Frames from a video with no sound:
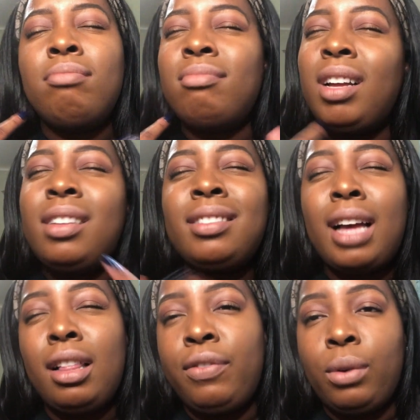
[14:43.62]
a
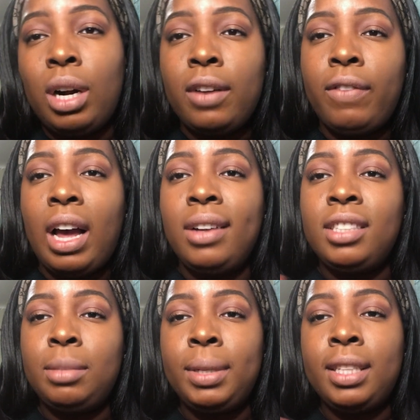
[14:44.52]
solid 4 out of 5,
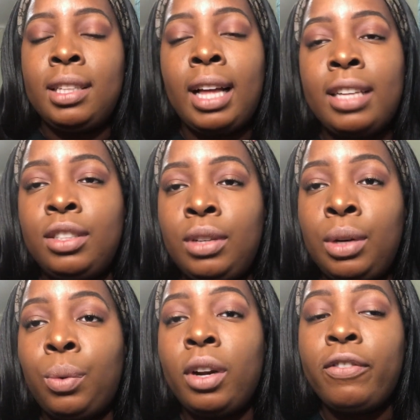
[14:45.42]
just because the last 2
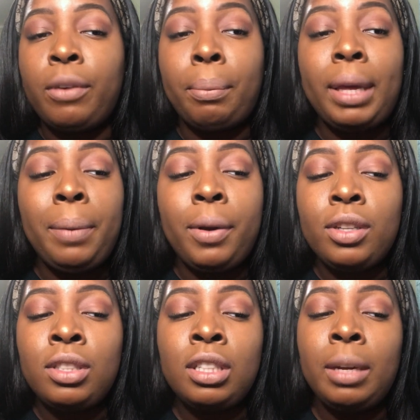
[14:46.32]
didn't work for me
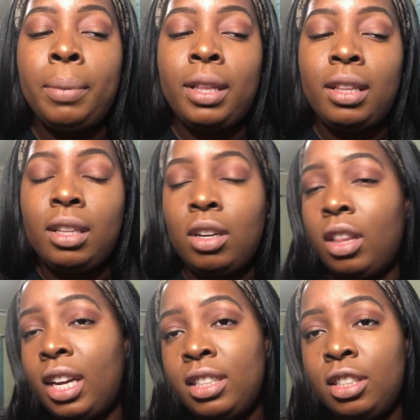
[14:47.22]
personally, but the
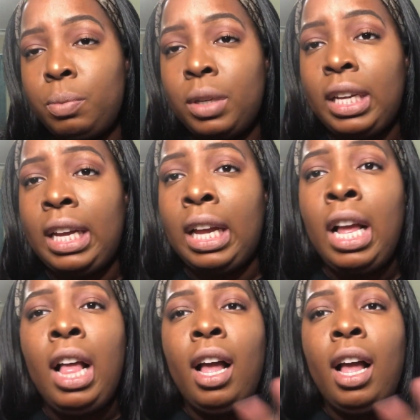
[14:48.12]
collection is pretty.